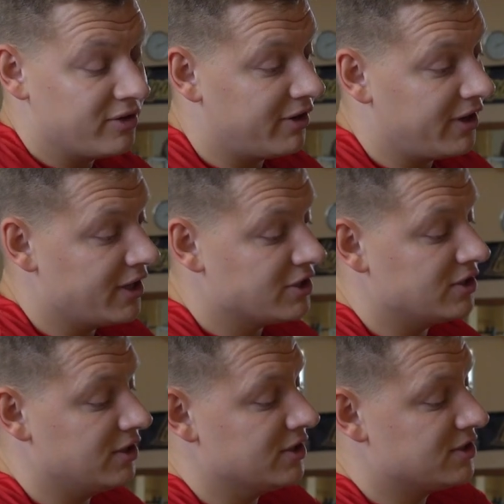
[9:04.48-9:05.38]

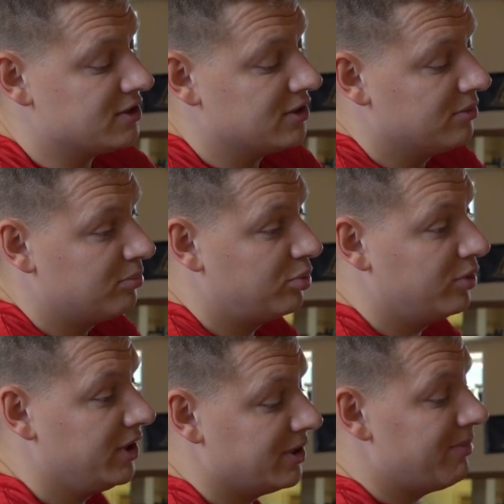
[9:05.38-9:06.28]
variation is
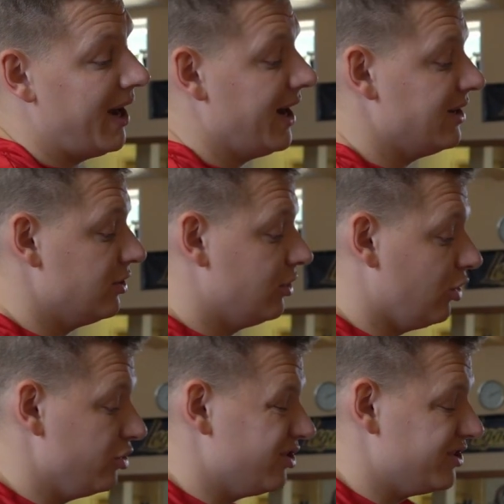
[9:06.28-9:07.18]
putting the band
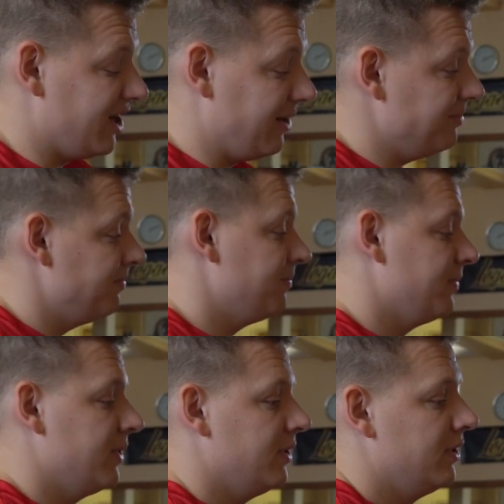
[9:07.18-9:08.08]
on your thumb.
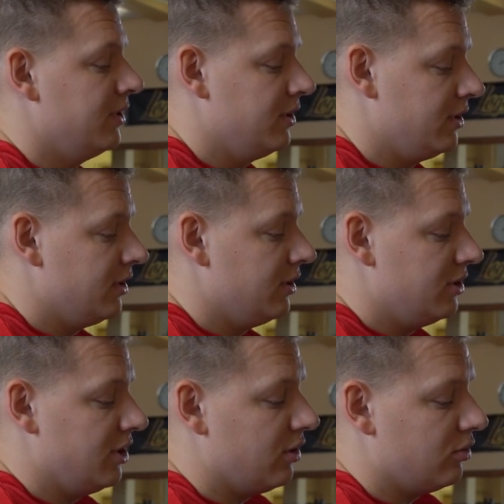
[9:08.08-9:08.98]

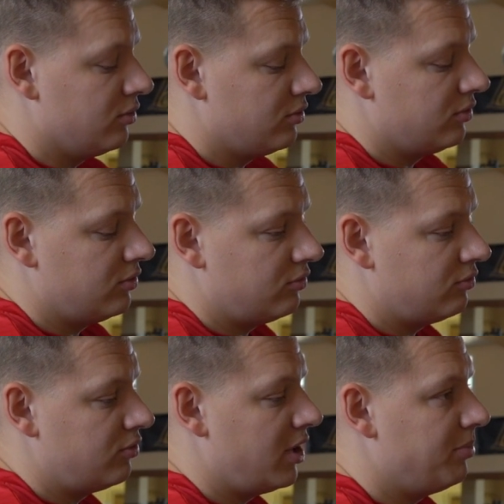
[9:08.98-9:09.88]
Now
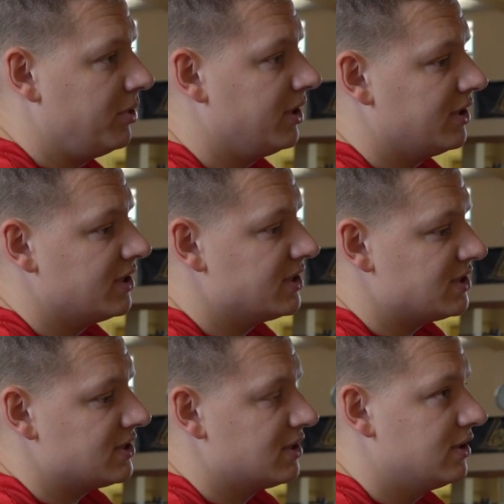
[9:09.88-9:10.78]
wrapping
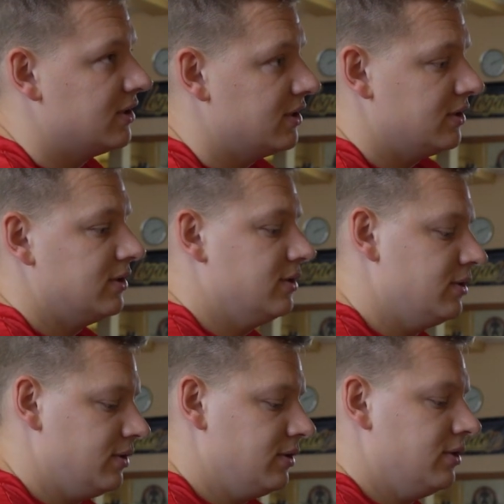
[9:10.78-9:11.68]
this
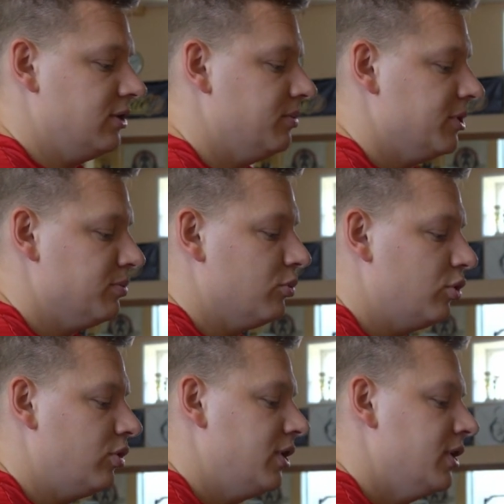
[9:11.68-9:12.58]
a little bit
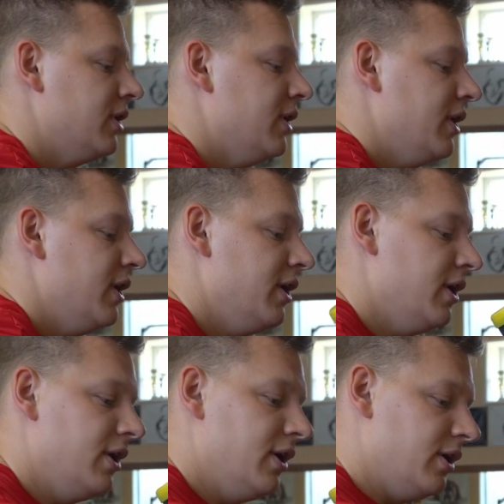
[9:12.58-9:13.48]
more
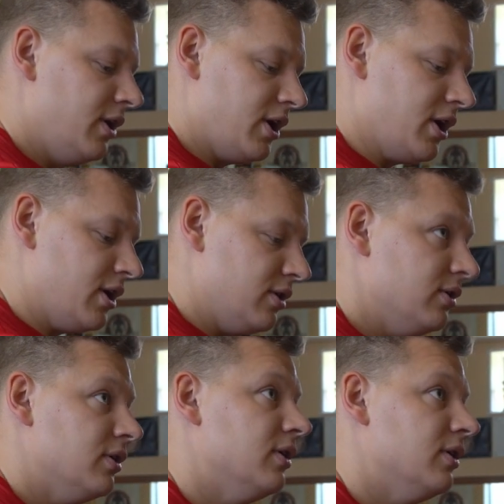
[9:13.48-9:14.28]
and